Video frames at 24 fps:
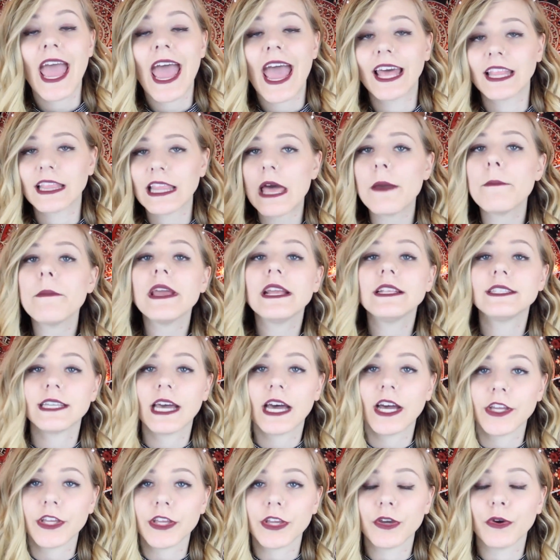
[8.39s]
And let me
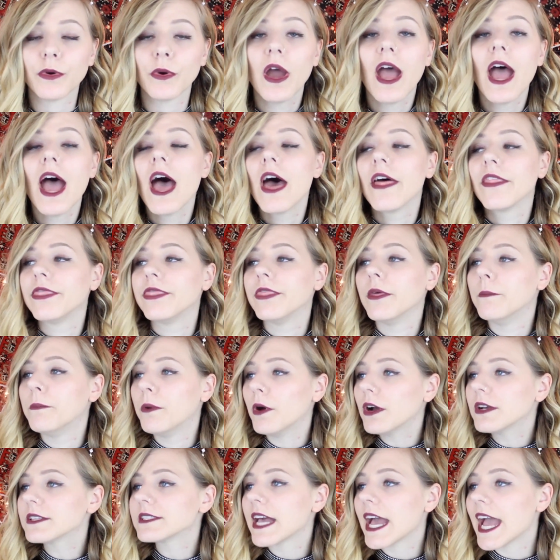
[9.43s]
tell you, the
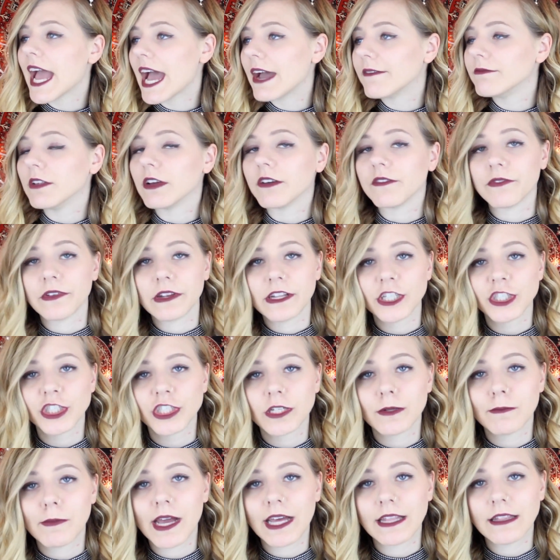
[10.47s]
books I have not
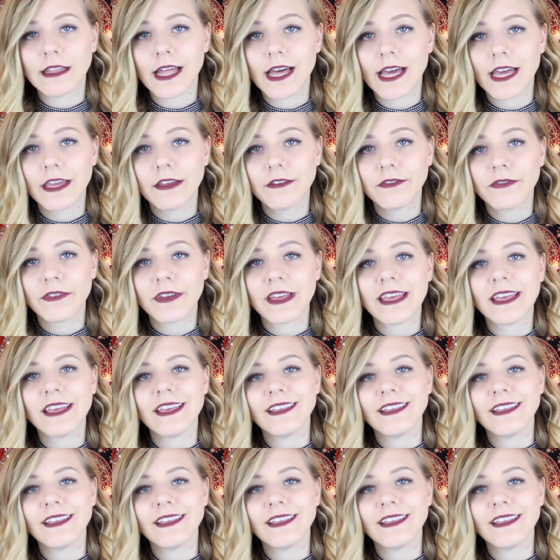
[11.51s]
finished in my life